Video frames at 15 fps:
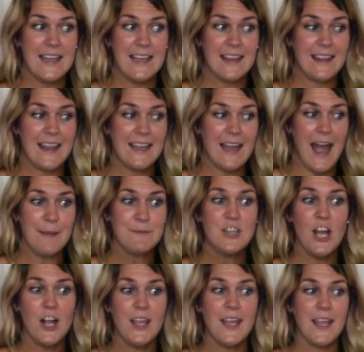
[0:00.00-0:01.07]
Like, I'm
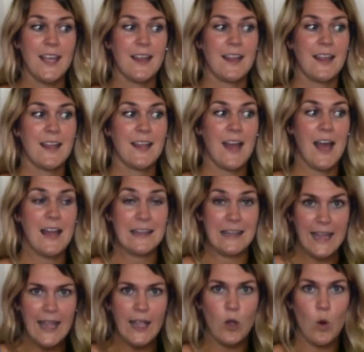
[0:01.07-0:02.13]
talking a
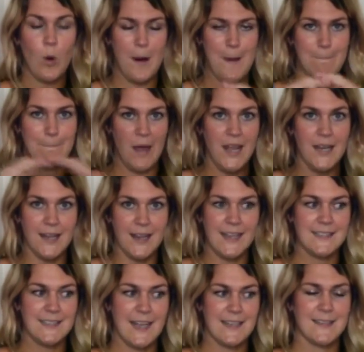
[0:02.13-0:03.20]
link or a button
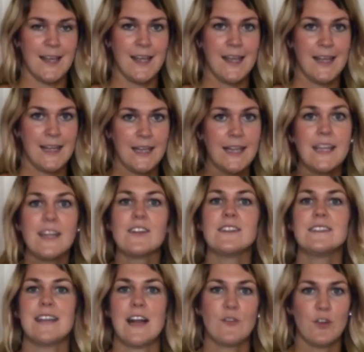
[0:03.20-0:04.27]
that says, click here
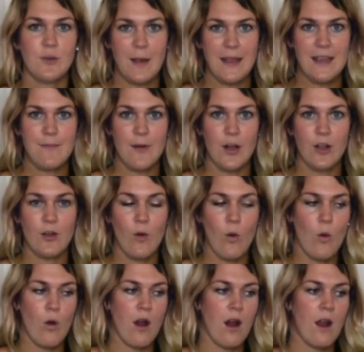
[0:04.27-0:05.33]
to download my ebook,
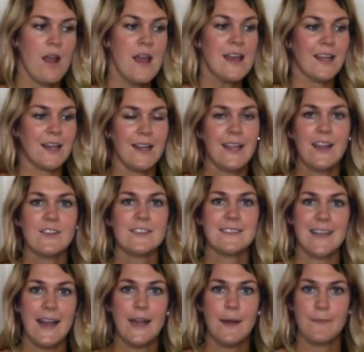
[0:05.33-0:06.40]
or click here to
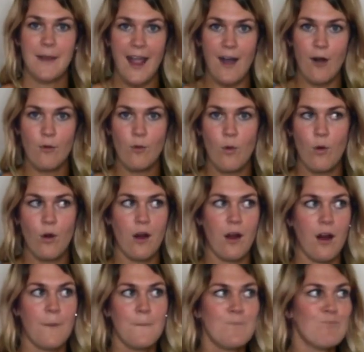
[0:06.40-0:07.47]
sign up now,
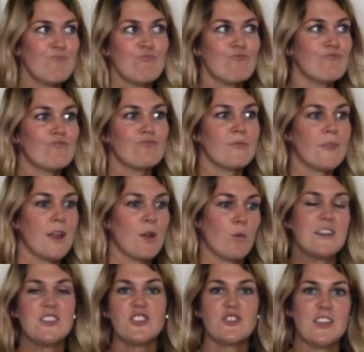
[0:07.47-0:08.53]
or
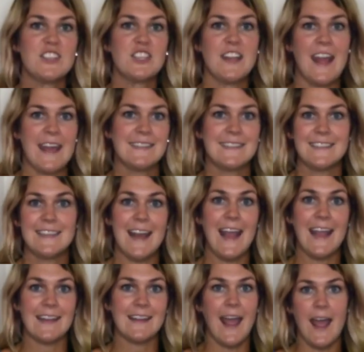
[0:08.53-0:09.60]
registration ends
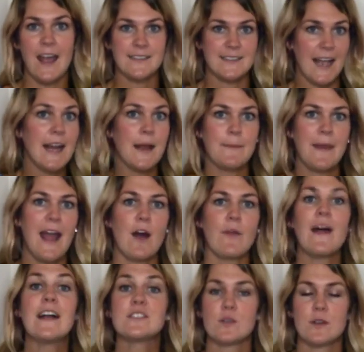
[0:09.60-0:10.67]
tonight, sign up now,
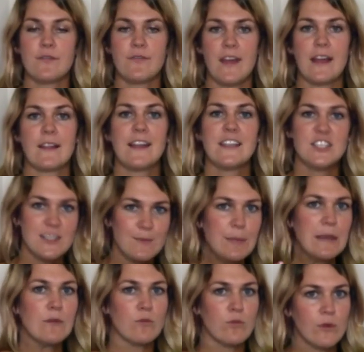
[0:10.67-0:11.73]
that sort of thing. Like, just
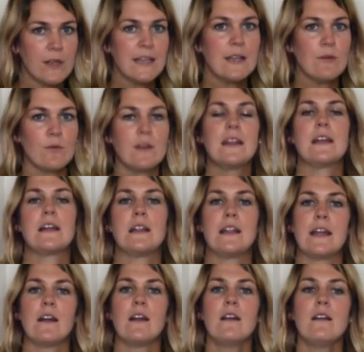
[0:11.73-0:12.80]
be really, really
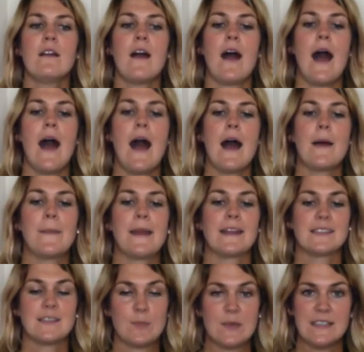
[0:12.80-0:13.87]
clear and
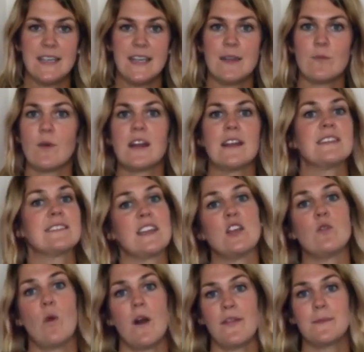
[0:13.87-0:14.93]
explicit in what it is that
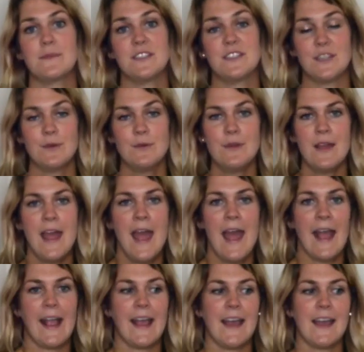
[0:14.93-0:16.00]
you want them to do.
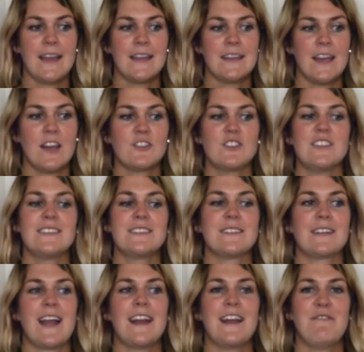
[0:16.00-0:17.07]
And it'll
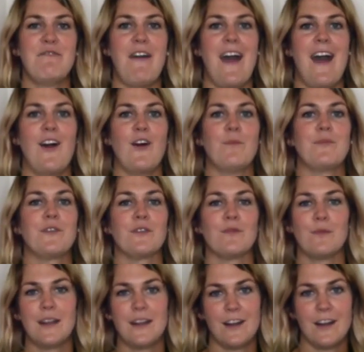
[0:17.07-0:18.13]
just kind of help your
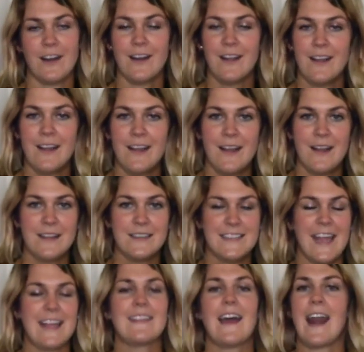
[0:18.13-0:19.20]
reader
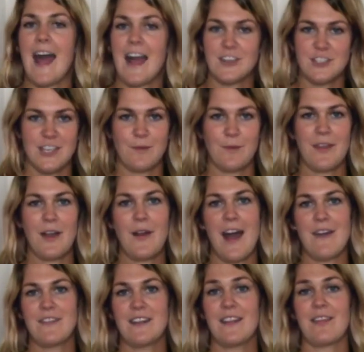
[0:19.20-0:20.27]
take that action without
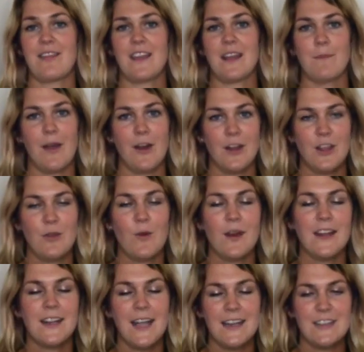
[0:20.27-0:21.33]
having to think about it. You
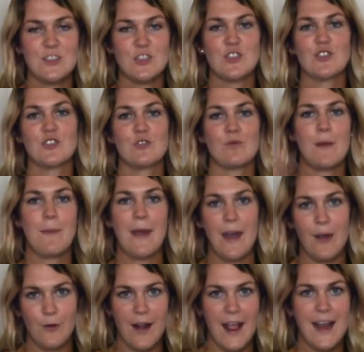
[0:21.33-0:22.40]
want to kind of strip
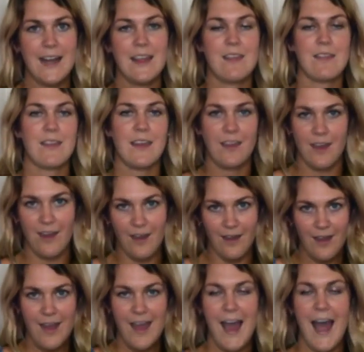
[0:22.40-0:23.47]
out any
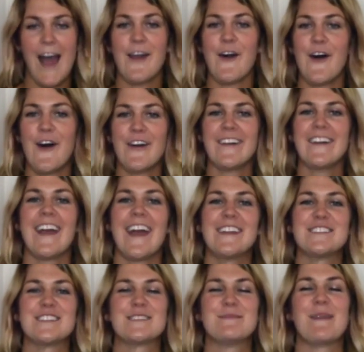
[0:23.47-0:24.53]
thinking at all
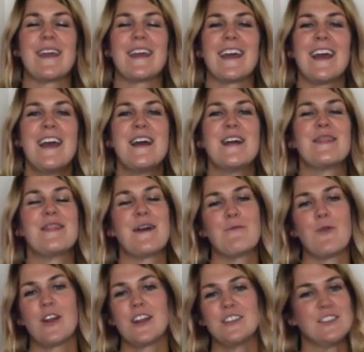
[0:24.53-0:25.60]
and just make them
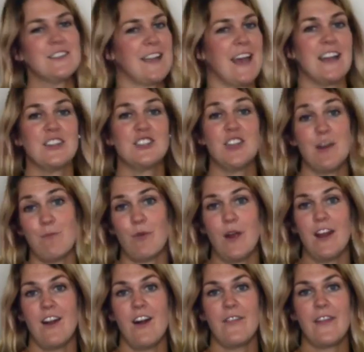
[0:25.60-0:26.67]
want to just kind of jump
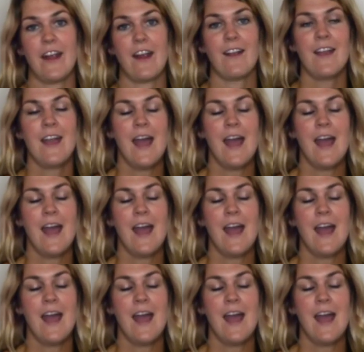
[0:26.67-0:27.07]
right on there.